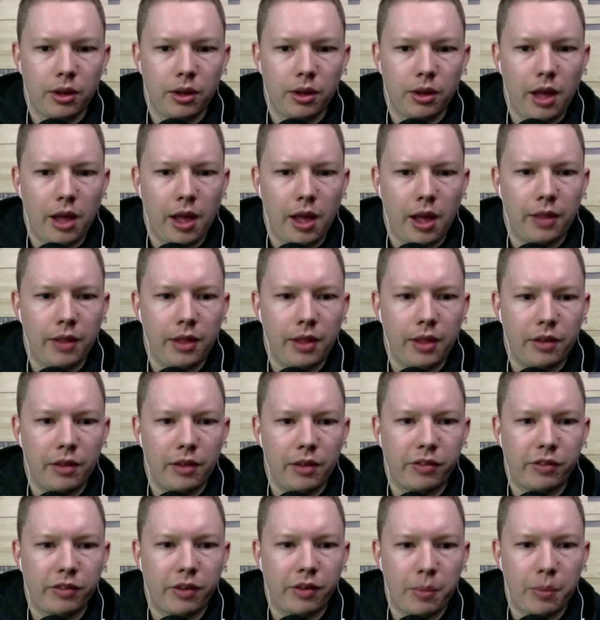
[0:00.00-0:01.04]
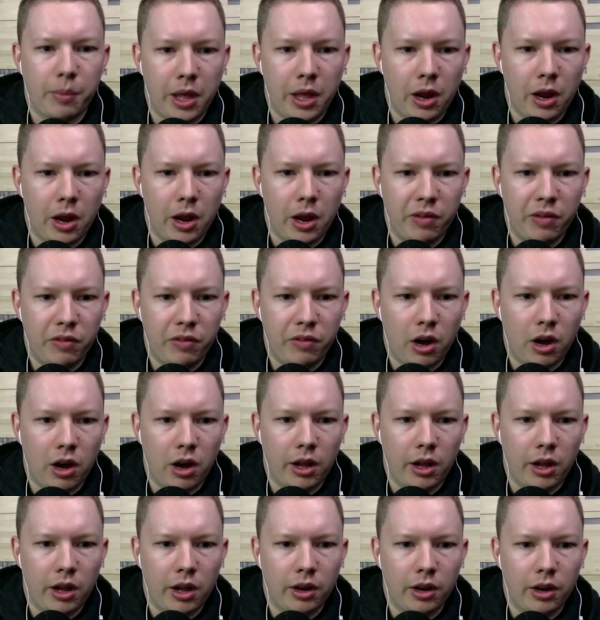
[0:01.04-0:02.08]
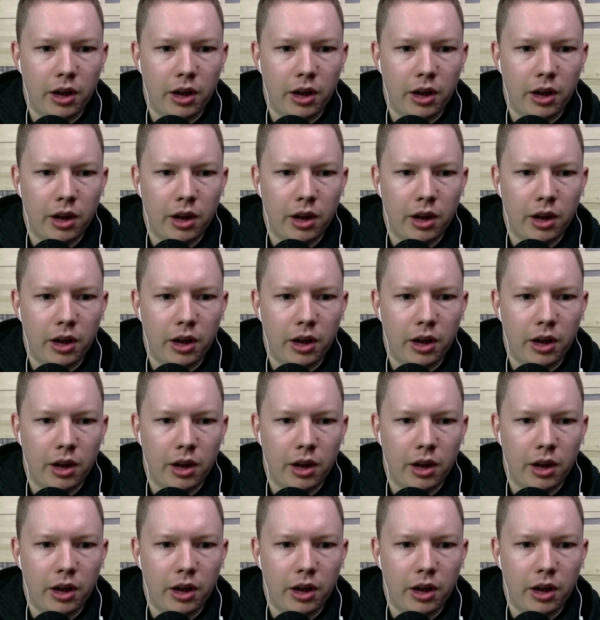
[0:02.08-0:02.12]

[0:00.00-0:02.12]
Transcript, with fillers: And then from there, we've got